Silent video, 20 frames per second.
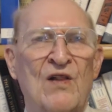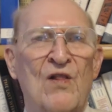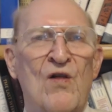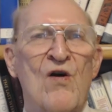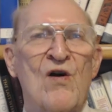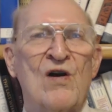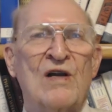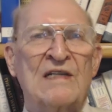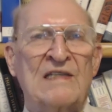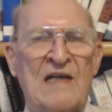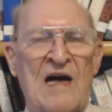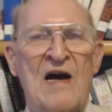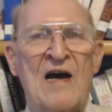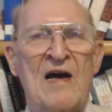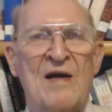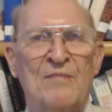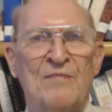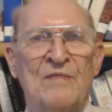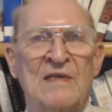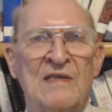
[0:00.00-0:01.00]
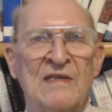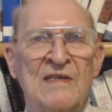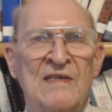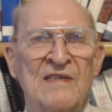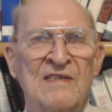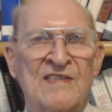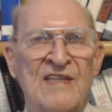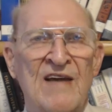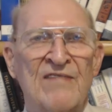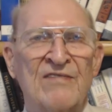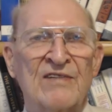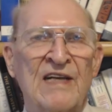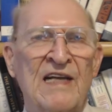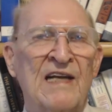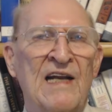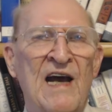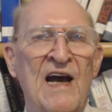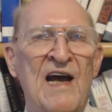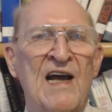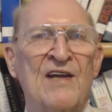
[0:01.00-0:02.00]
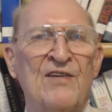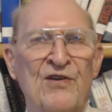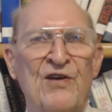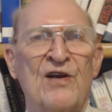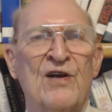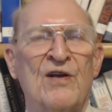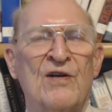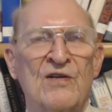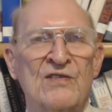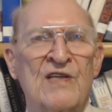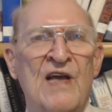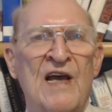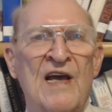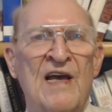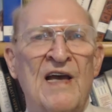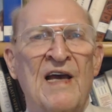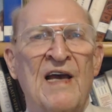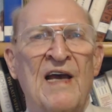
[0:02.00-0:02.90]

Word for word: a long time 79 years.